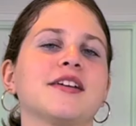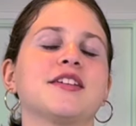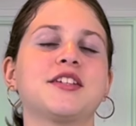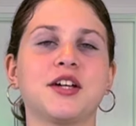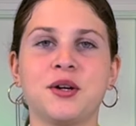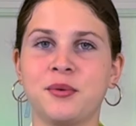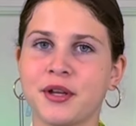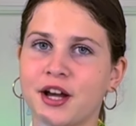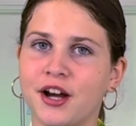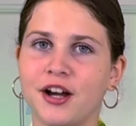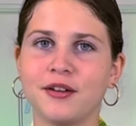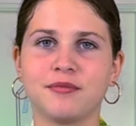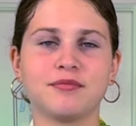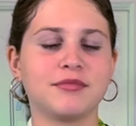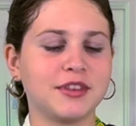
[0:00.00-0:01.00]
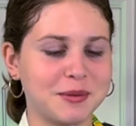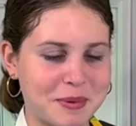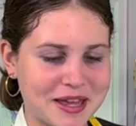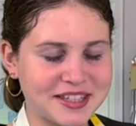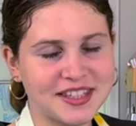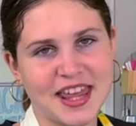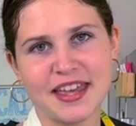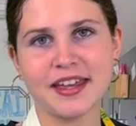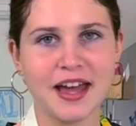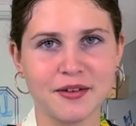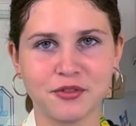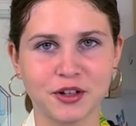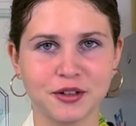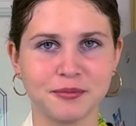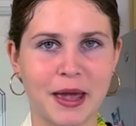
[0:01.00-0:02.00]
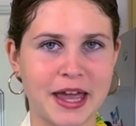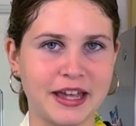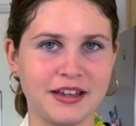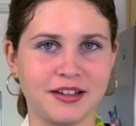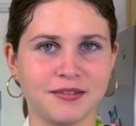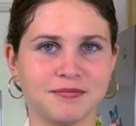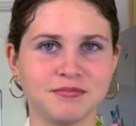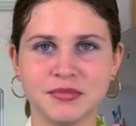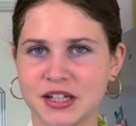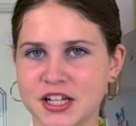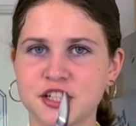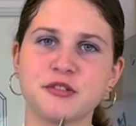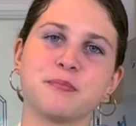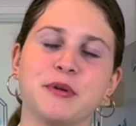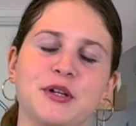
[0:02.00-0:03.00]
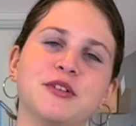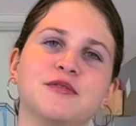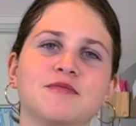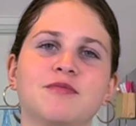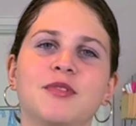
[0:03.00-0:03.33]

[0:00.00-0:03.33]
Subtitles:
so we got the best thing ever made, a spoon.